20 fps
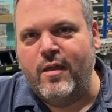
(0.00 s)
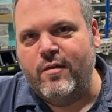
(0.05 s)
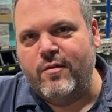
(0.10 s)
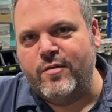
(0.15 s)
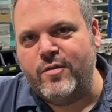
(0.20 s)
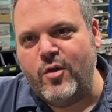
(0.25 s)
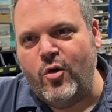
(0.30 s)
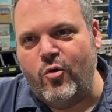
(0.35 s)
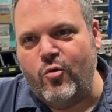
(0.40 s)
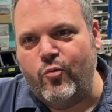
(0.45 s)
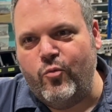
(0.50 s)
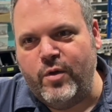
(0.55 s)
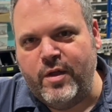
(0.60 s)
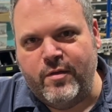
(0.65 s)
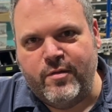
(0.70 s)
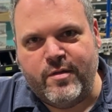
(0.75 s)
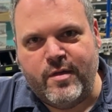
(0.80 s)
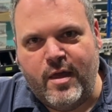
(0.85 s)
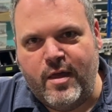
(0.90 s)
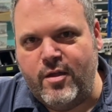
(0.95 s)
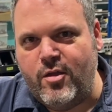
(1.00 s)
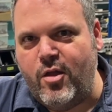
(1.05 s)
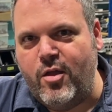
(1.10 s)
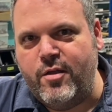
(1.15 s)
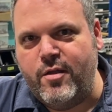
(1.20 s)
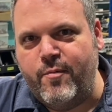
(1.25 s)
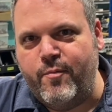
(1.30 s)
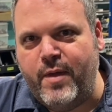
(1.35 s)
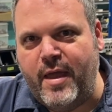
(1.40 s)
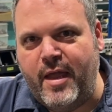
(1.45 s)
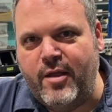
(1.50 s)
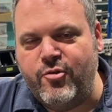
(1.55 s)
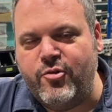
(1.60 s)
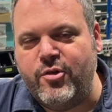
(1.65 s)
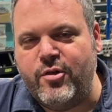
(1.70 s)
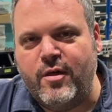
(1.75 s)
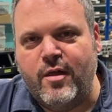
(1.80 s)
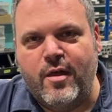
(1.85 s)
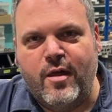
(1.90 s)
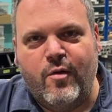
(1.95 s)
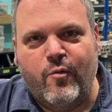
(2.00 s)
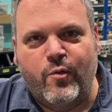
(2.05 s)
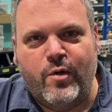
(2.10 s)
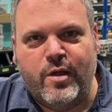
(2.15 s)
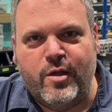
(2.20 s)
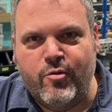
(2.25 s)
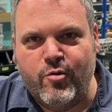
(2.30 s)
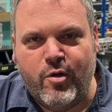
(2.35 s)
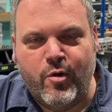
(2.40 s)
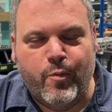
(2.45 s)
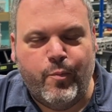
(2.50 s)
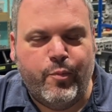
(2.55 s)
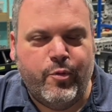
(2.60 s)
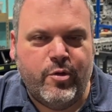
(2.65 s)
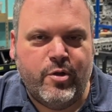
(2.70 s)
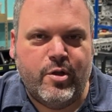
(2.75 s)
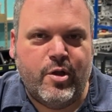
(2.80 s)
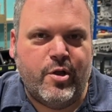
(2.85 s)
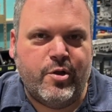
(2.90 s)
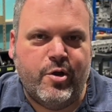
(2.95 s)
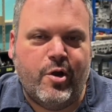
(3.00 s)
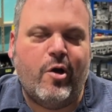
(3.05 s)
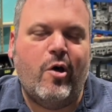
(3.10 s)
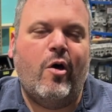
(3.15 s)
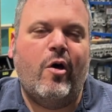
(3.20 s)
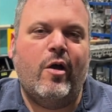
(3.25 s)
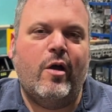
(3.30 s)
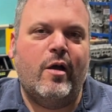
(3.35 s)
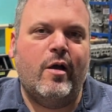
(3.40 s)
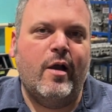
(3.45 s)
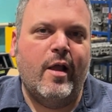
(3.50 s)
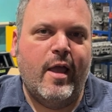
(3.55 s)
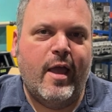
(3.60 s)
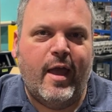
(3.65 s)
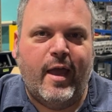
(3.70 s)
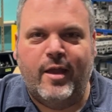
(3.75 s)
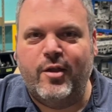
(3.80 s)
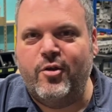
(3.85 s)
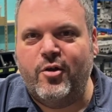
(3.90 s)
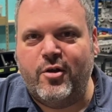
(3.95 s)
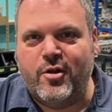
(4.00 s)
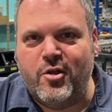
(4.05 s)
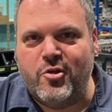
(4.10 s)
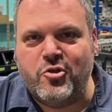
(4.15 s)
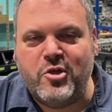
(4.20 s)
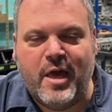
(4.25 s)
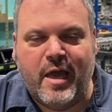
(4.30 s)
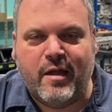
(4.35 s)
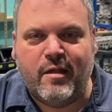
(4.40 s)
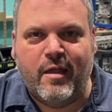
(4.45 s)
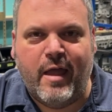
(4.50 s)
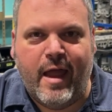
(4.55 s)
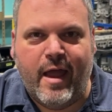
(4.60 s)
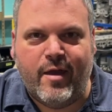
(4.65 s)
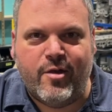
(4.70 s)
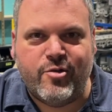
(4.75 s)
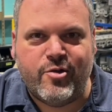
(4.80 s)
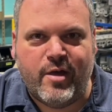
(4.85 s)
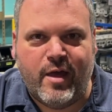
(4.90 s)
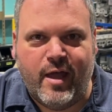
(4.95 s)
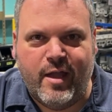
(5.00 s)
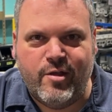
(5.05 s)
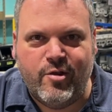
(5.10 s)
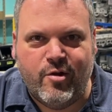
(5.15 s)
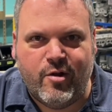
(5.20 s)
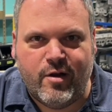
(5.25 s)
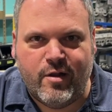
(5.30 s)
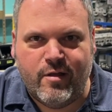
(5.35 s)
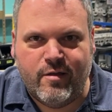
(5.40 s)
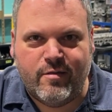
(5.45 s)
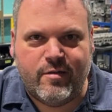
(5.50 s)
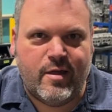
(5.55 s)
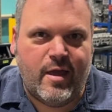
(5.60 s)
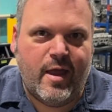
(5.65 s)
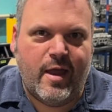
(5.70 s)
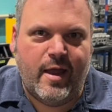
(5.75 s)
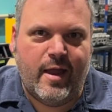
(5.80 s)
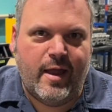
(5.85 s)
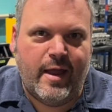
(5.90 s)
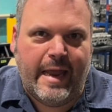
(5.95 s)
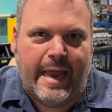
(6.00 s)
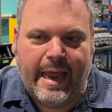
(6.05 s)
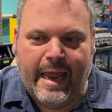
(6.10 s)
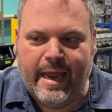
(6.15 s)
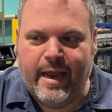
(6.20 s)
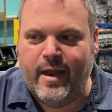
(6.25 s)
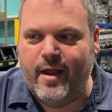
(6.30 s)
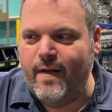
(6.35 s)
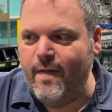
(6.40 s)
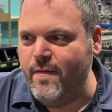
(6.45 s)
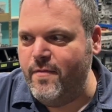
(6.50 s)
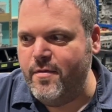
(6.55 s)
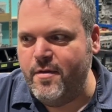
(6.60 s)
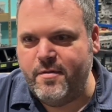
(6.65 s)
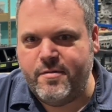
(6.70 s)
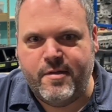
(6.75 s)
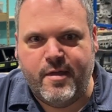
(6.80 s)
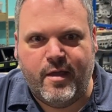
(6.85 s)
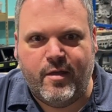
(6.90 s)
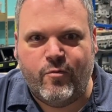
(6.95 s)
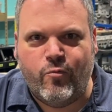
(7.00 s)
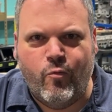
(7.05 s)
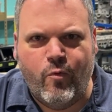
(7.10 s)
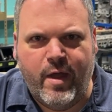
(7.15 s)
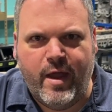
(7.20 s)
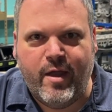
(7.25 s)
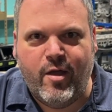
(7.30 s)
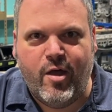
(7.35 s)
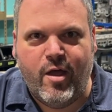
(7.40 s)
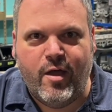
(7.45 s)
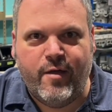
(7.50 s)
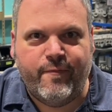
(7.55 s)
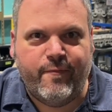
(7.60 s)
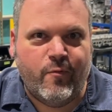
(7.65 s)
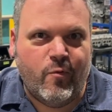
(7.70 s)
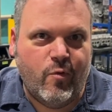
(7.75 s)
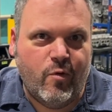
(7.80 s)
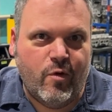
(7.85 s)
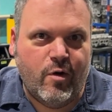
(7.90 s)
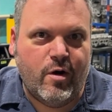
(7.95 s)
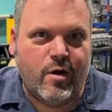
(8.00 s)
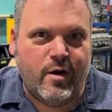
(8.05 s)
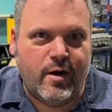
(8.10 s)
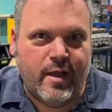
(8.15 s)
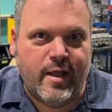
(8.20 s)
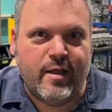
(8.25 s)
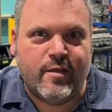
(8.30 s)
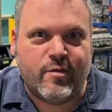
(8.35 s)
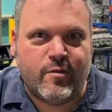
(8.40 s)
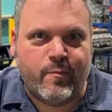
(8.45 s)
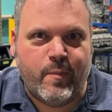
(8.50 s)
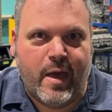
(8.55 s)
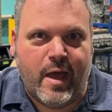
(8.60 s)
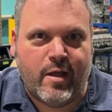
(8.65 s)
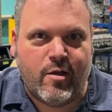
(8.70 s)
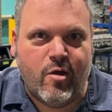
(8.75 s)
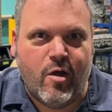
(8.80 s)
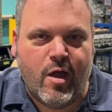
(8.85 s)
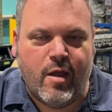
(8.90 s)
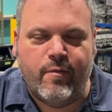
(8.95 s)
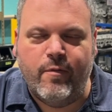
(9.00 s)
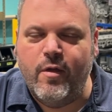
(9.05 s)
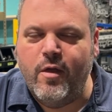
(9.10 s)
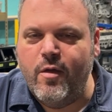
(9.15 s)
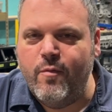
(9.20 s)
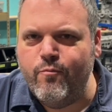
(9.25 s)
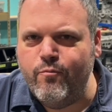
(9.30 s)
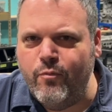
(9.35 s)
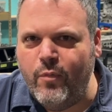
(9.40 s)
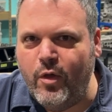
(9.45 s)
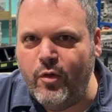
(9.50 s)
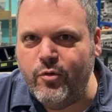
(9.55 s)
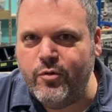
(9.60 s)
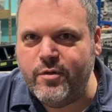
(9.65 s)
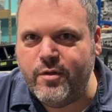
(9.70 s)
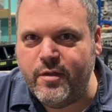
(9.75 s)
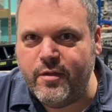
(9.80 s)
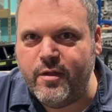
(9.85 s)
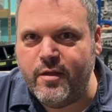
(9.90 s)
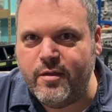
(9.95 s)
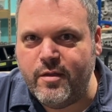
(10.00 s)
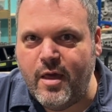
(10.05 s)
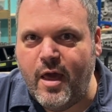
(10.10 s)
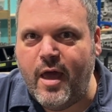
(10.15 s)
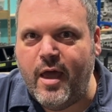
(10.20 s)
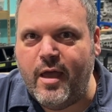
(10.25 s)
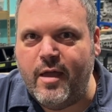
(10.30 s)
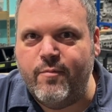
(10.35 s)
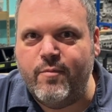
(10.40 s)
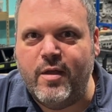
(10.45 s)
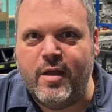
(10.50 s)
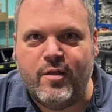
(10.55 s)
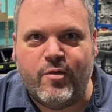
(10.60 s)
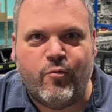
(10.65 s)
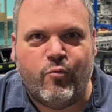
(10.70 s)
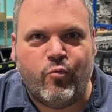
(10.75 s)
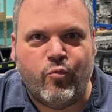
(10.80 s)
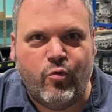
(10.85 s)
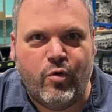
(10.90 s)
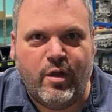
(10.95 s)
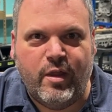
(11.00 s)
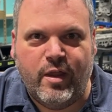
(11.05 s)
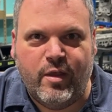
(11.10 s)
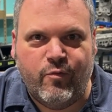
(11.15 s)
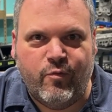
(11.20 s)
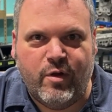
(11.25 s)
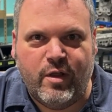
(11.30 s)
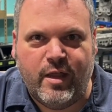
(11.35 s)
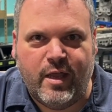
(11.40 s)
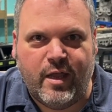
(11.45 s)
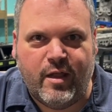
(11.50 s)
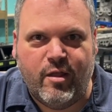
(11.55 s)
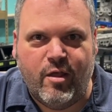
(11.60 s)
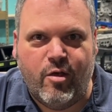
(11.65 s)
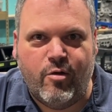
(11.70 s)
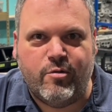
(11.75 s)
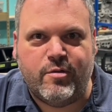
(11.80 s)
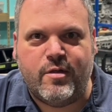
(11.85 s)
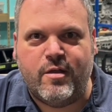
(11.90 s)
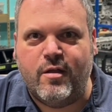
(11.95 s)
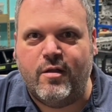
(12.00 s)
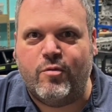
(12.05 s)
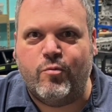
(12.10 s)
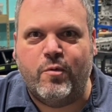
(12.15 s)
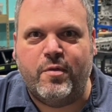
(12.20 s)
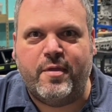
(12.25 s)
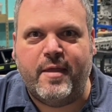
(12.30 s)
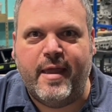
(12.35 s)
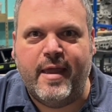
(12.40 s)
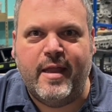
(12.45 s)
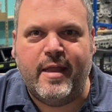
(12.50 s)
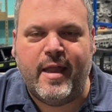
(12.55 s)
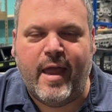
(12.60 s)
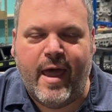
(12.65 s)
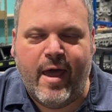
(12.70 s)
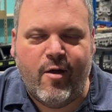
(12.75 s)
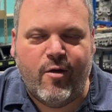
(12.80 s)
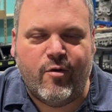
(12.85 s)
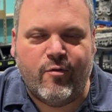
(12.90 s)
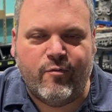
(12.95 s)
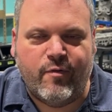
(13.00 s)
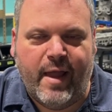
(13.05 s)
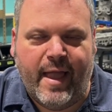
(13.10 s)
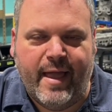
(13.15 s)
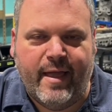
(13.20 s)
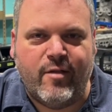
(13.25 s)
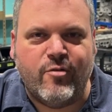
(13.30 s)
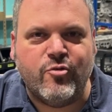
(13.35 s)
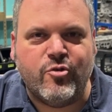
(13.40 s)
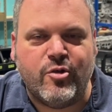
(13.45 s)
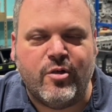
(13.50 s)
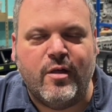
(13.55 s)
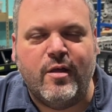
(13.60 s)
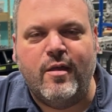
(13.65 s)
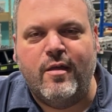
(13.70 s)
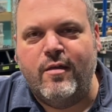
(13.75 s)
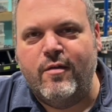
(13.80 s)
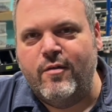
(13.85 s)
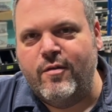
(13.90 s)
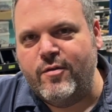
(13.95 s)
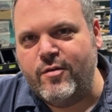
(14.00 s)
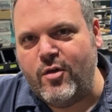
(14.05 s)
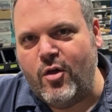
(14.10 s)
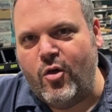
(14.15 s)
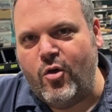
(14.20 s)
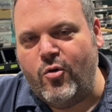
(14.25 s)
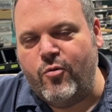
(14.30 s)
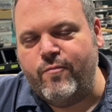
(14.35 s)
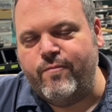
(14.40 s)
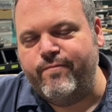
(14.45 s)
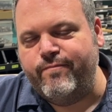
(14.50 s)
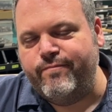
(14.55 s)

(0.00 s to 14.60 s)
So we set it on the bench, you go put it on your car and you're gonna check lash and you're gonna say, hey, this thing's way off or it's spot on. Most of the time, it's really, really close and it's within our range. So